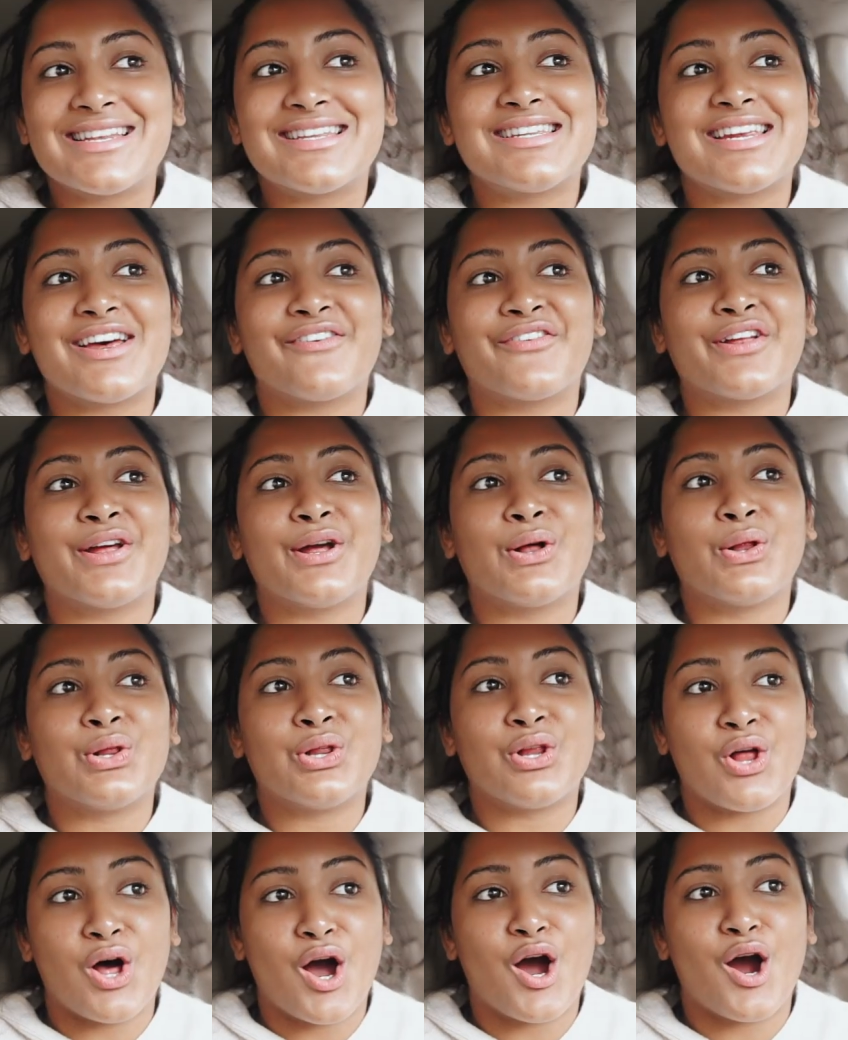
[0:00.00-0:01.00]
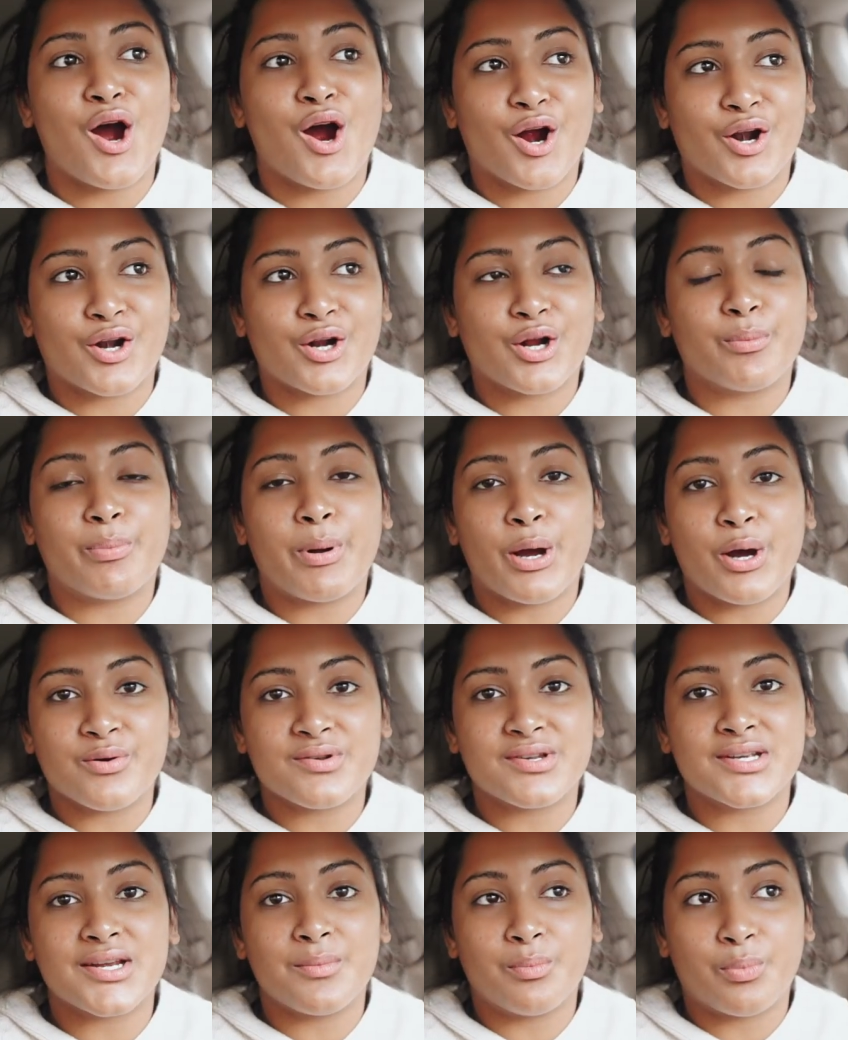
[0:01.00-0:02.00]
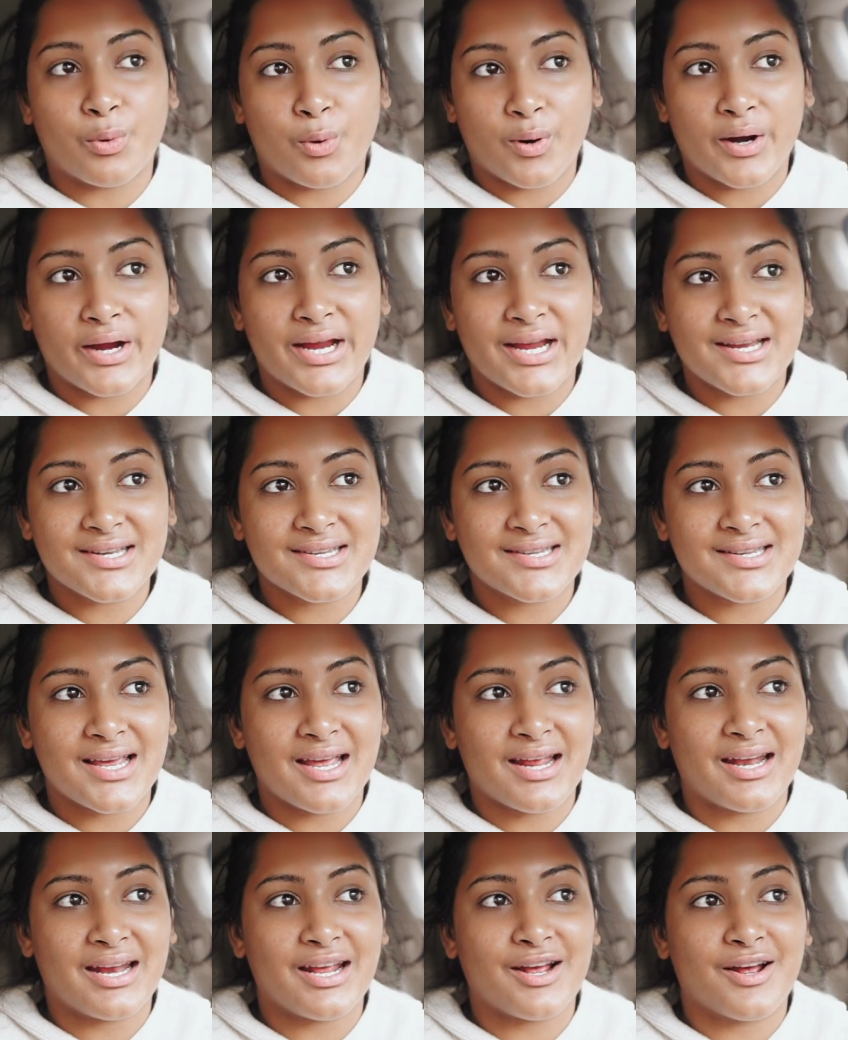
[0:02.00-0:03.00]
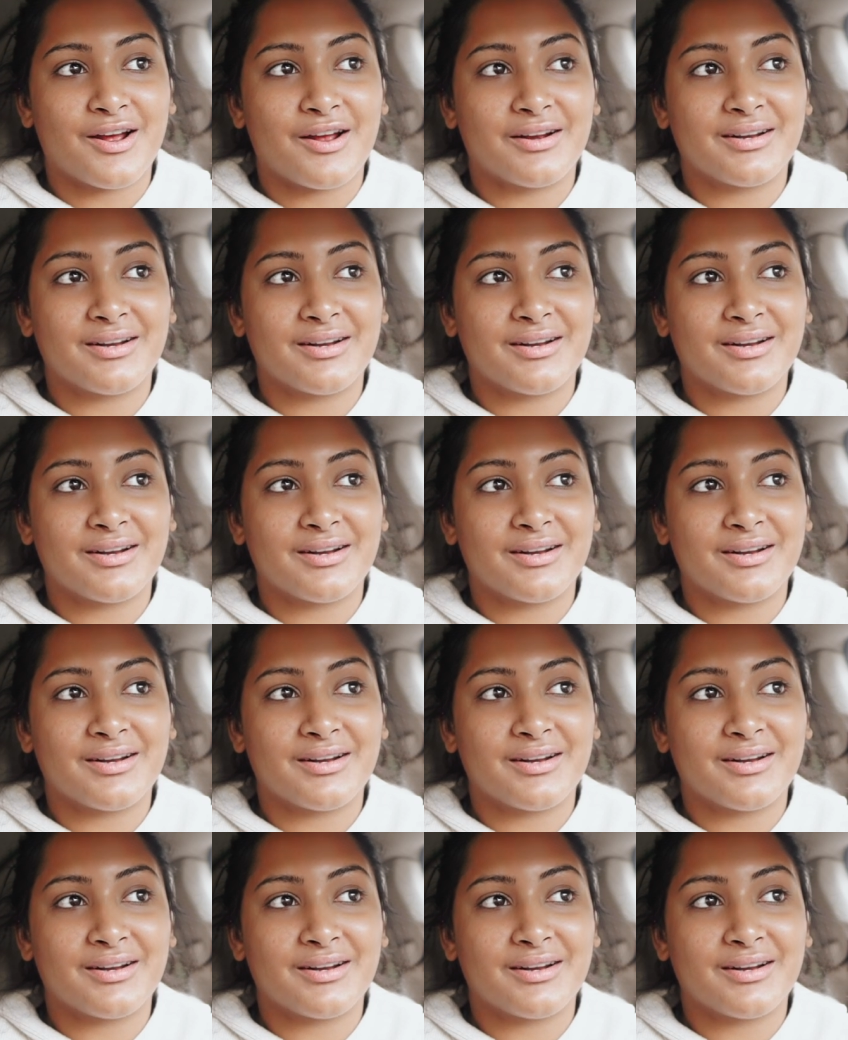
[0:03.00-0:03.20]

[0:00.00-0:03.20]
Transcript: it's definitely a lot harder posing boys, and it